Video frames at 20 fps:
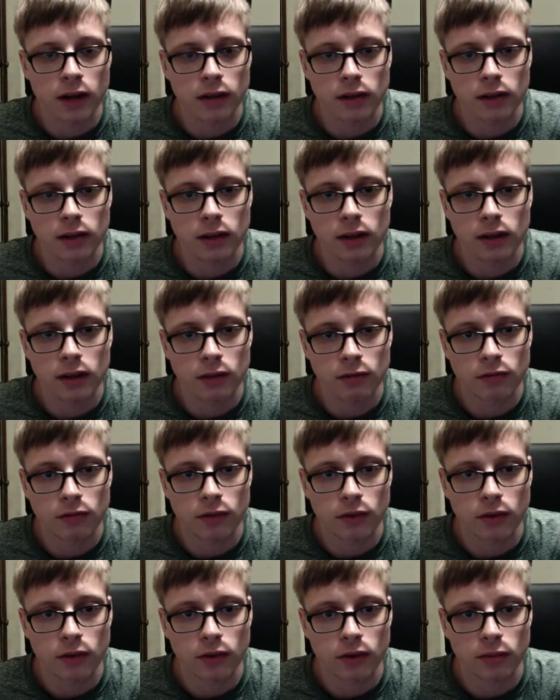And like
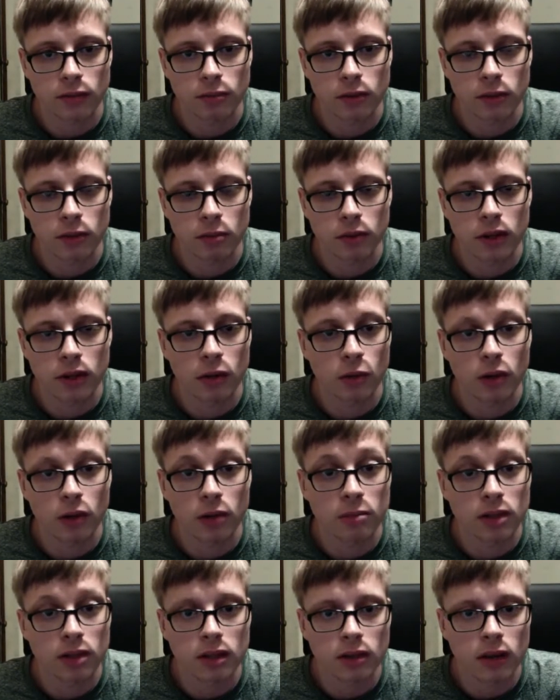people that want
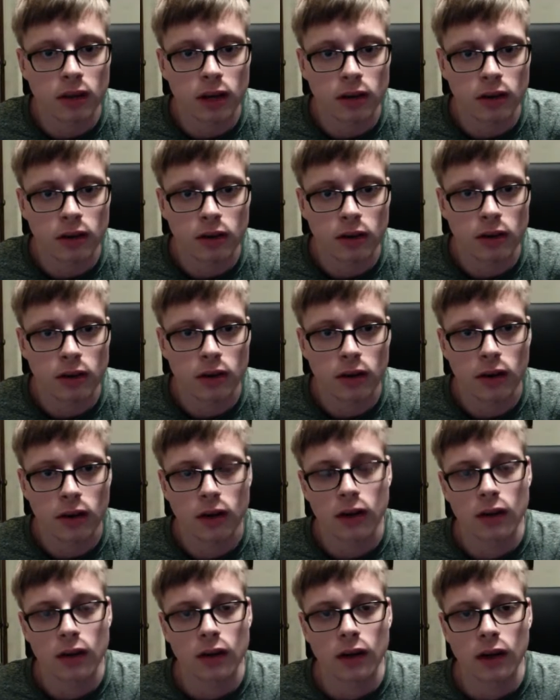to be like her,
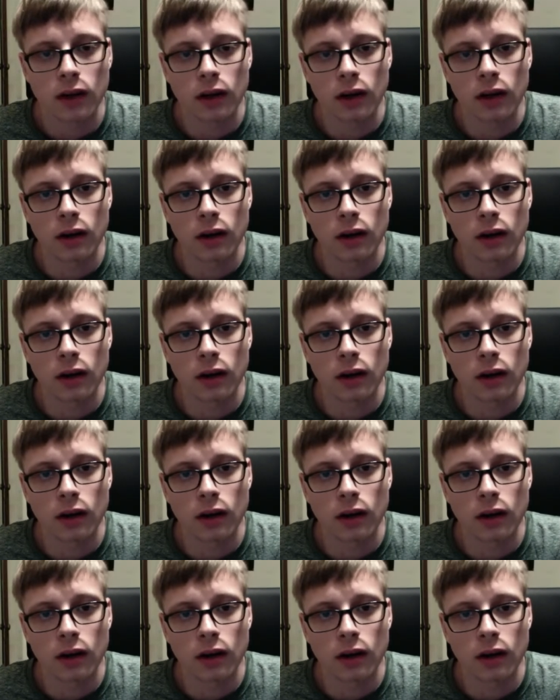and